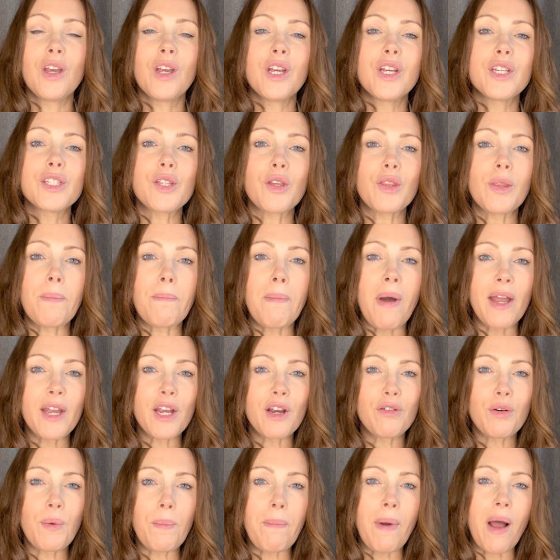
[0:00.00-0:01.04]
So the
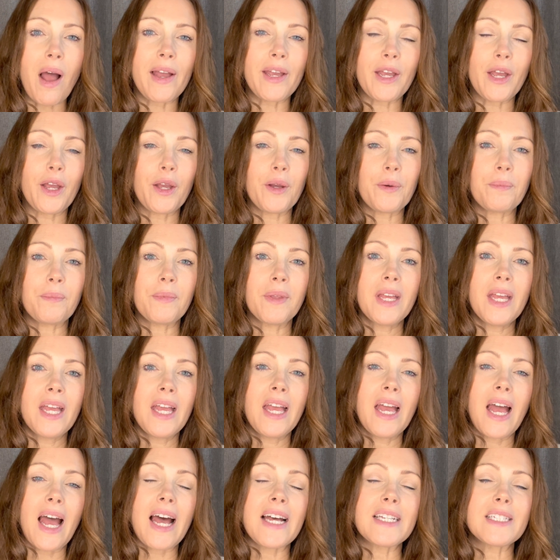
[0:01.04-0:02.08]
microbiome
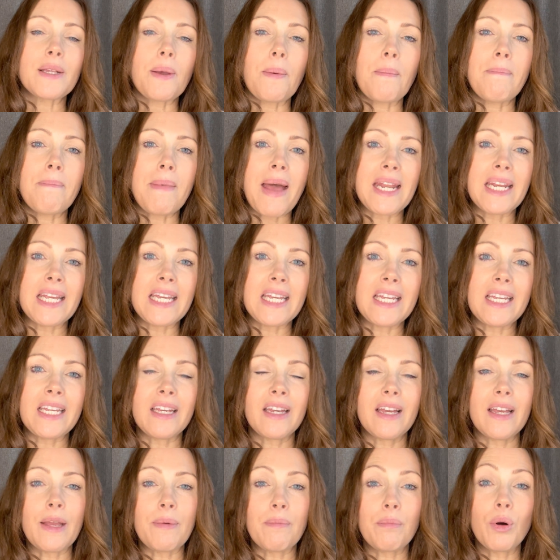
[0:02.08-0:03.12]
has
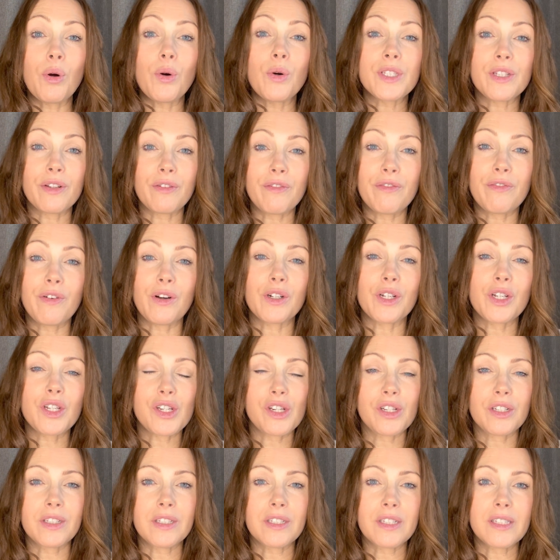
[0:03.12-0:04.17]
many important
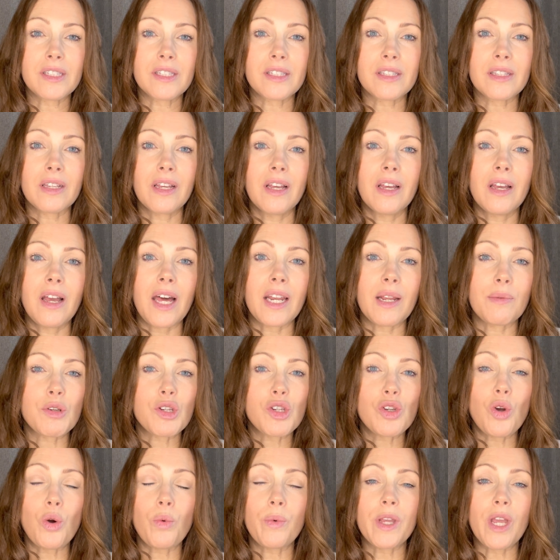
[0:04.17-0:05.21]
functions. And I'm
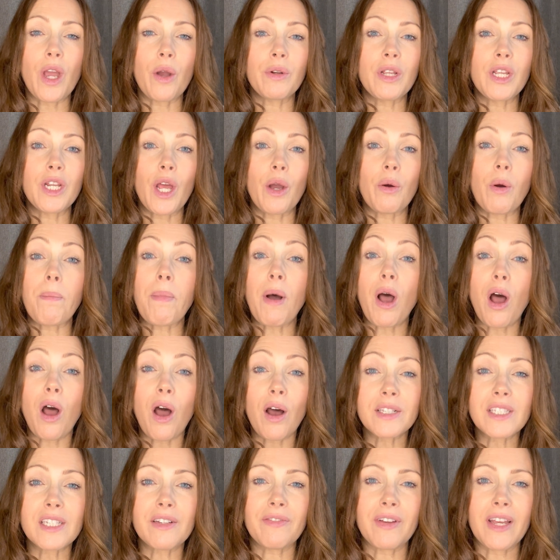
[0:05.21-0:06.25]
sure we only know a
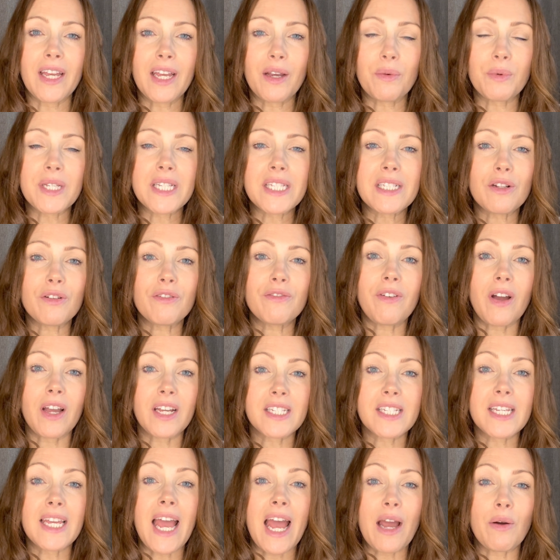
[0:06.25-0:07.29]
part of it. We're still
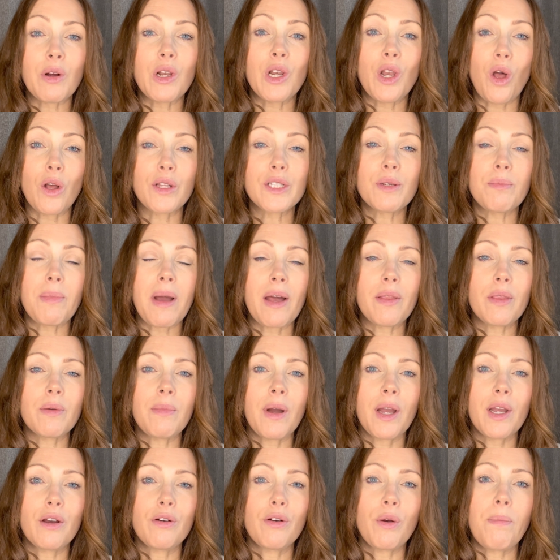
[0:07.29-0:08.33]
finding out a lot about the
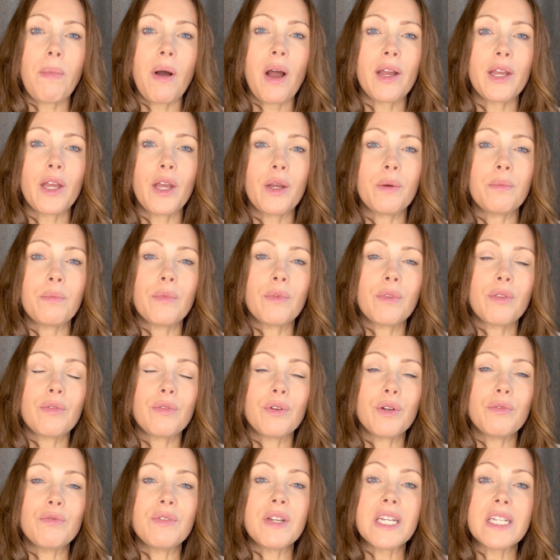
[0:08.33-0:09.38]
microbiome
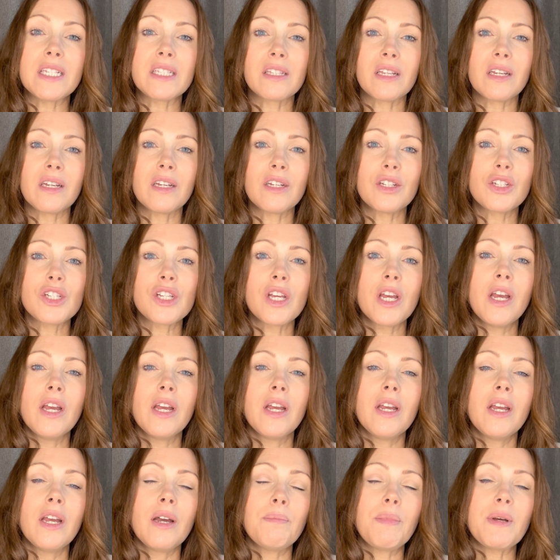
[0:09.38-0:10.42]
through research.
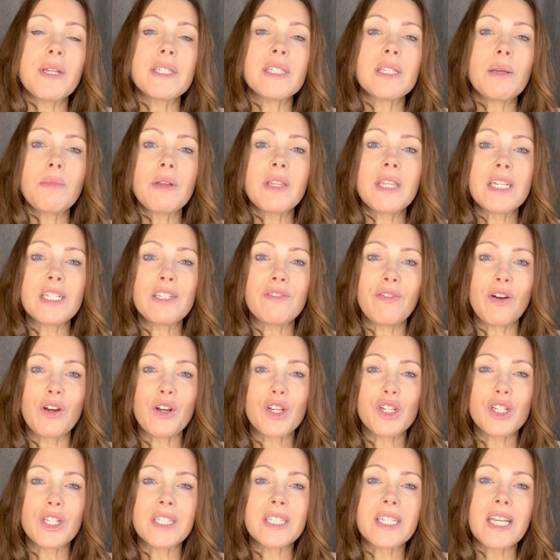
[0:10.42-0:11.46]
But some of these
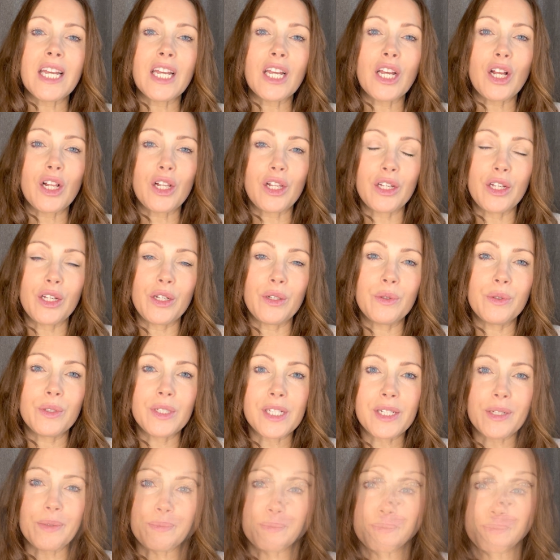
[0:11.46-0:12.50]
functions include
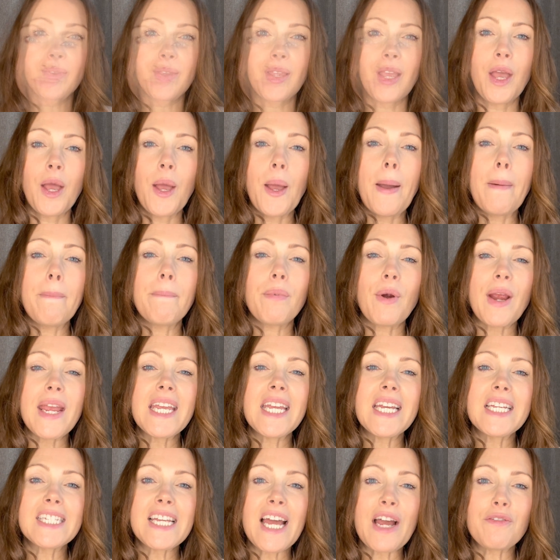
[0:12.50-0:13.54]

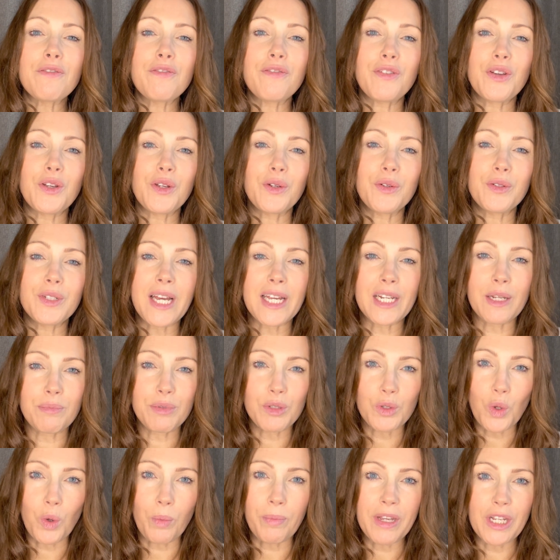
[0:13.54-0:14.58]
breaking down food and
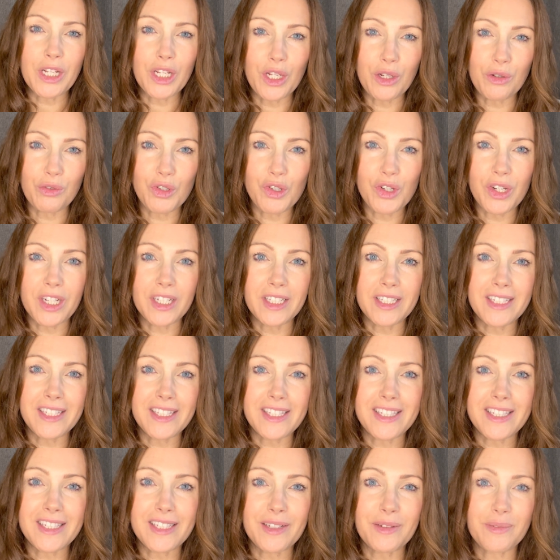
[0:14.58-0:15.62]
absorbing
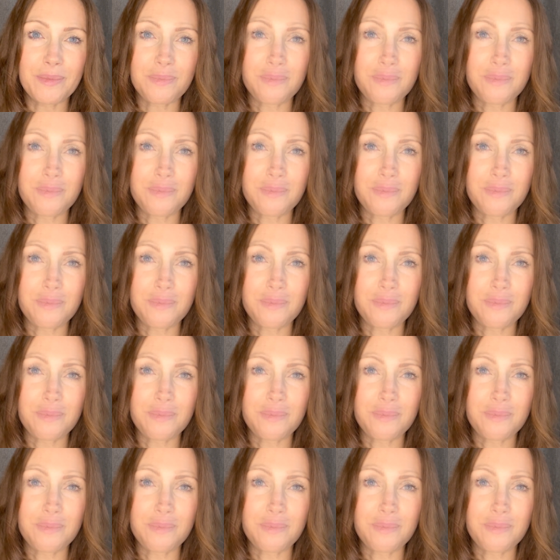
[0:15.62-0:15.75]
nutrients,